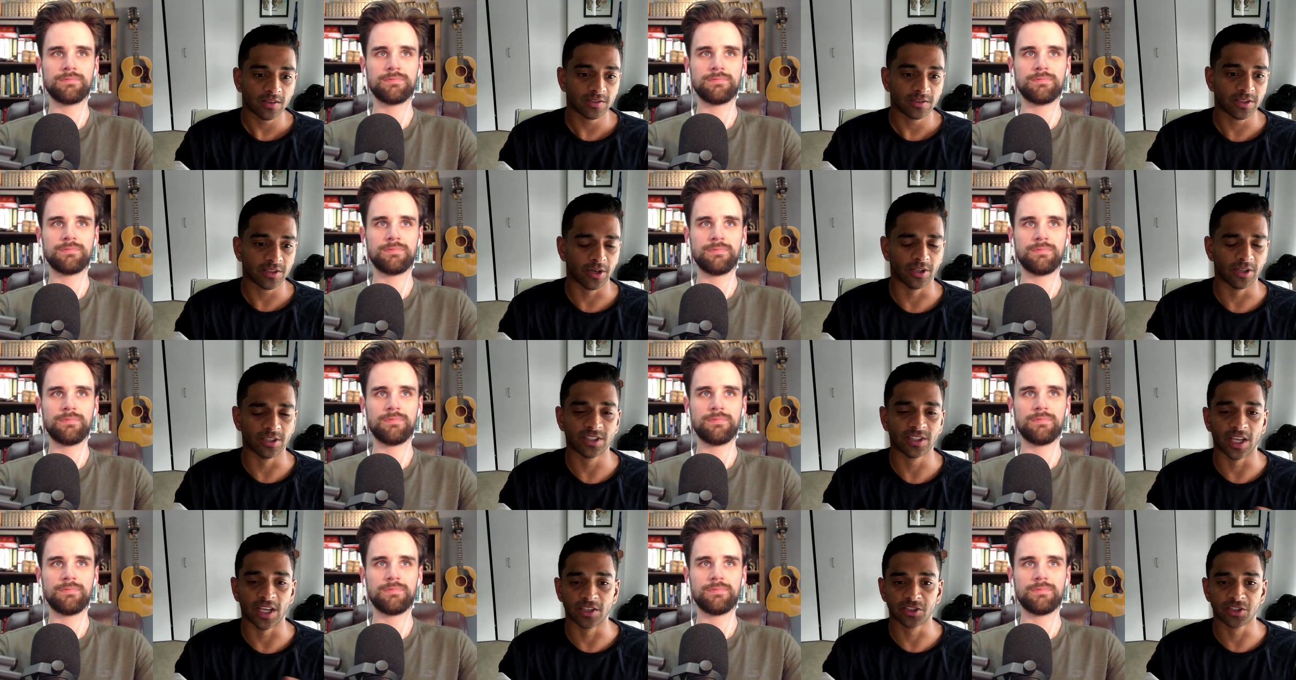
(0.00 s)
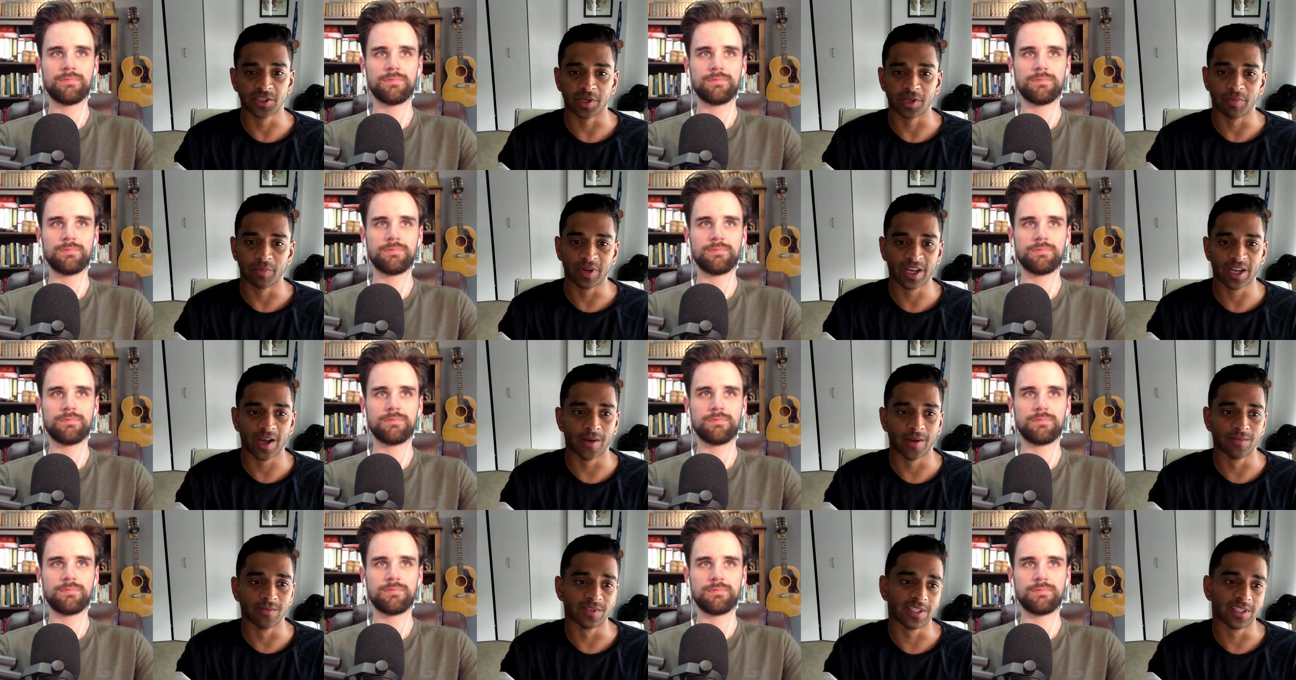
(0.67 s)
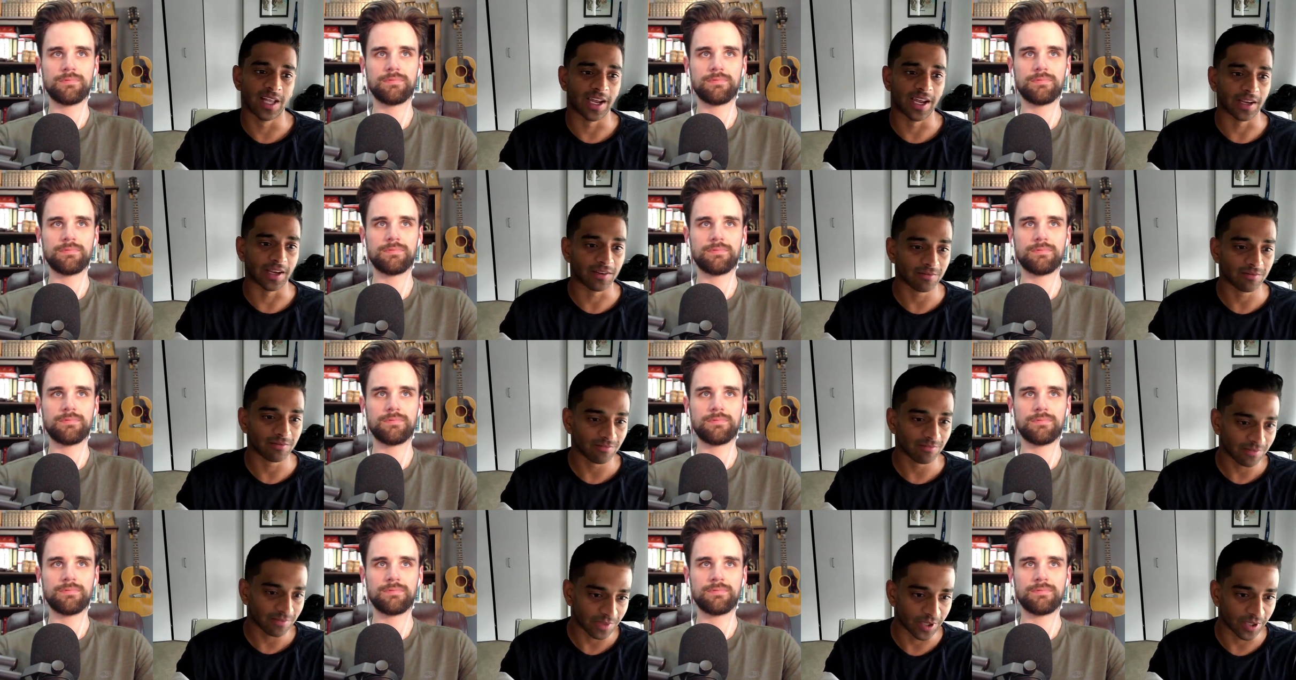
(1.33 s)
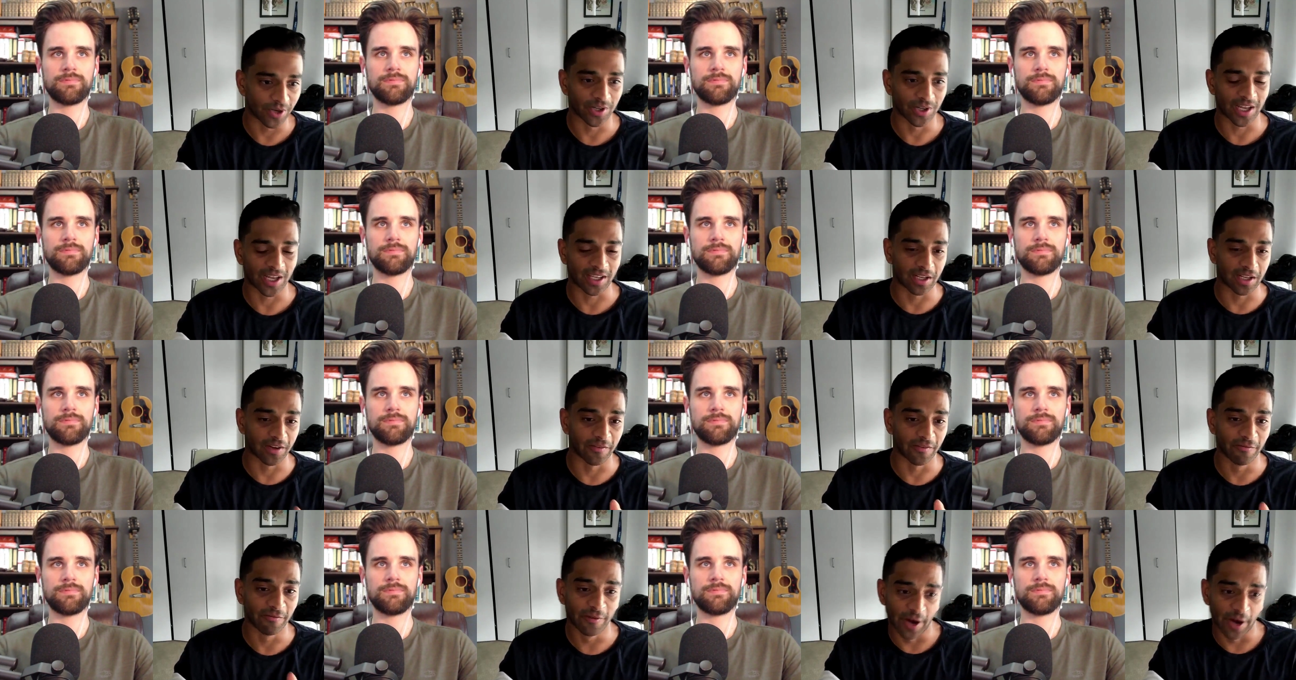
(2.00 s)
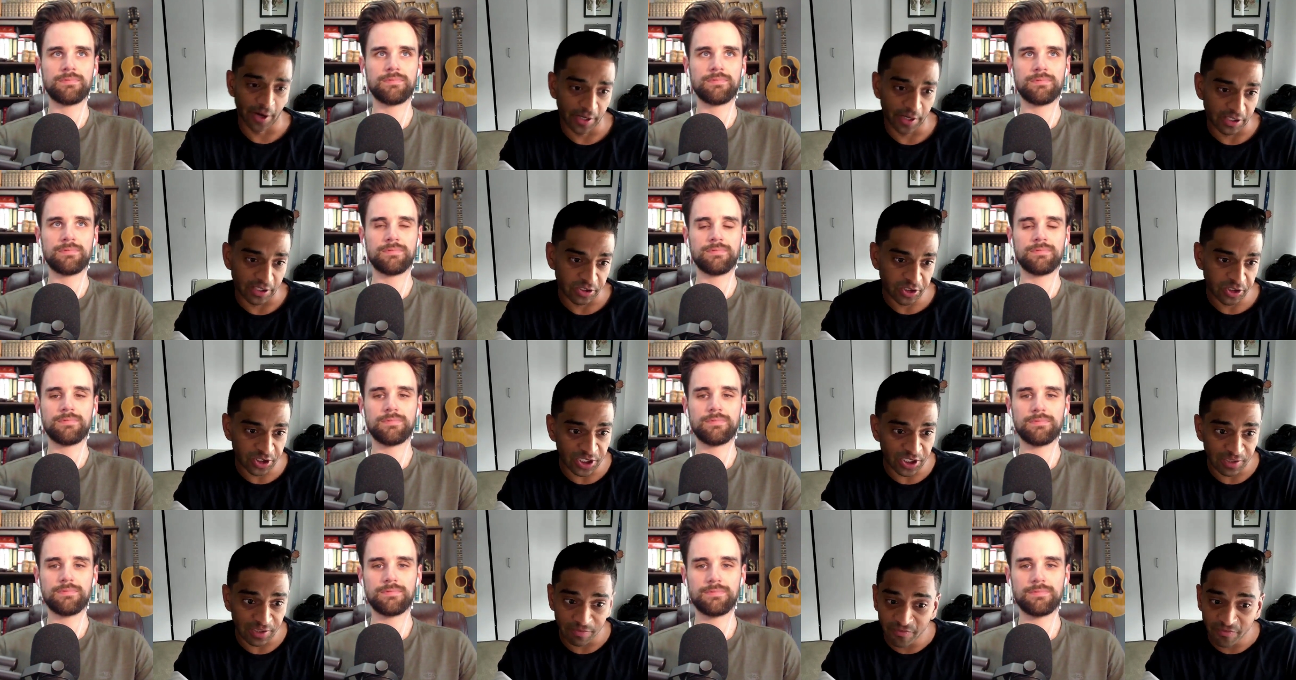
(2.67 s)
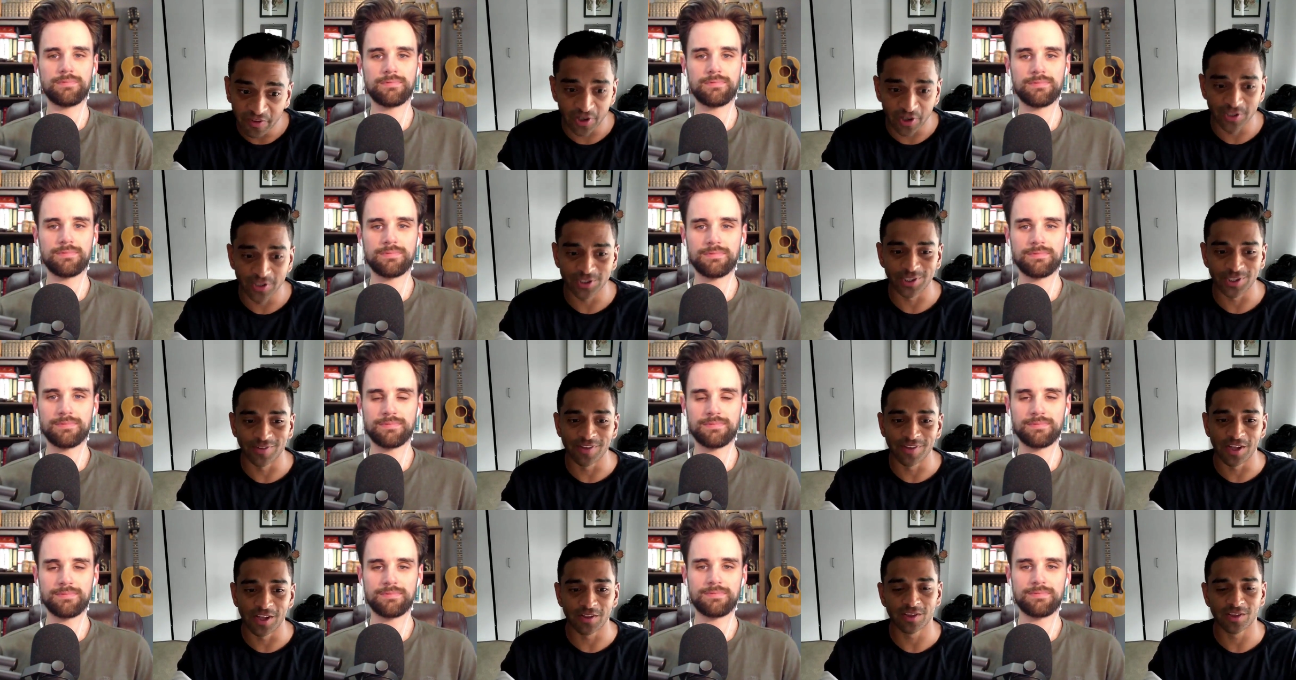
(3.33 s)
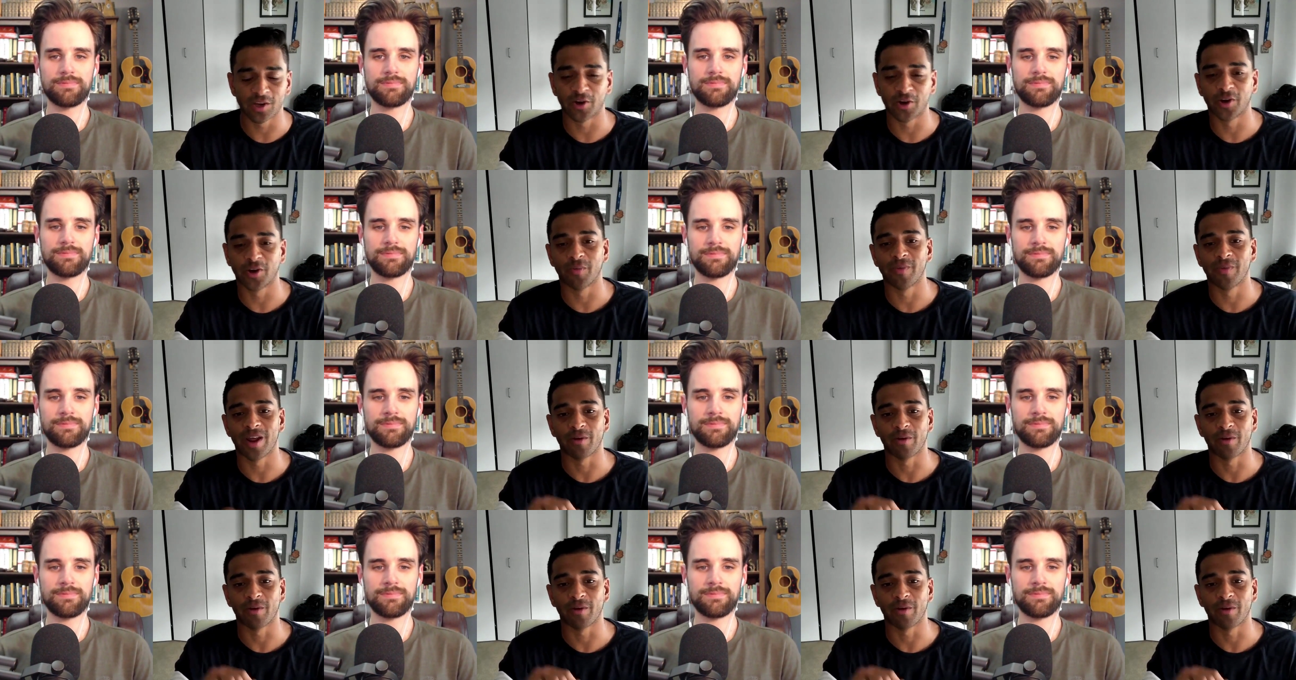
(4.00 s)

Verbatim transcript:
Speaker 1: So essentially it becomes like like a very cheap version of the Ethereum